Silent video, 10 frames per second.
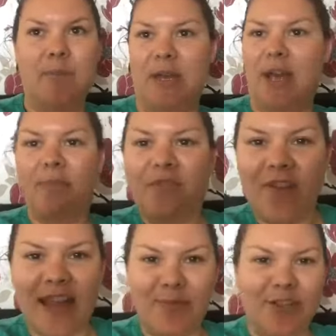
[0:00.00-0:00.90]
become
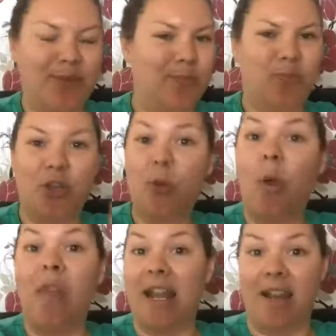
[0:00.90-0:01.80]
famous and do
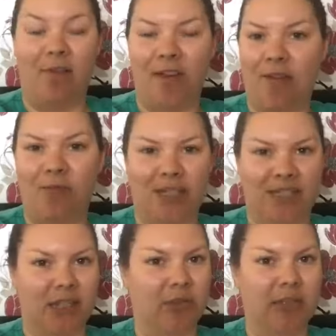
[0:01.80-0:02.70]
what they love every
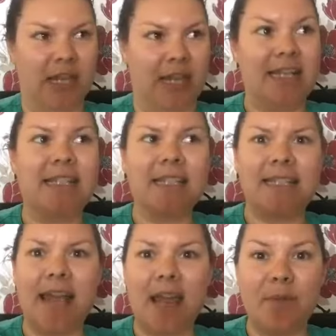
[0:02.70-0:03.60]
single day. And it's the
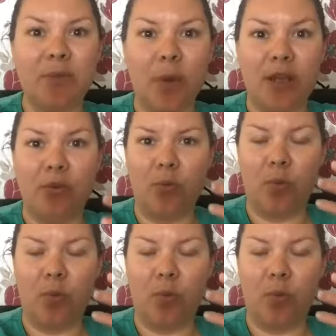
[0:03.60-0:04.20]
same as when you're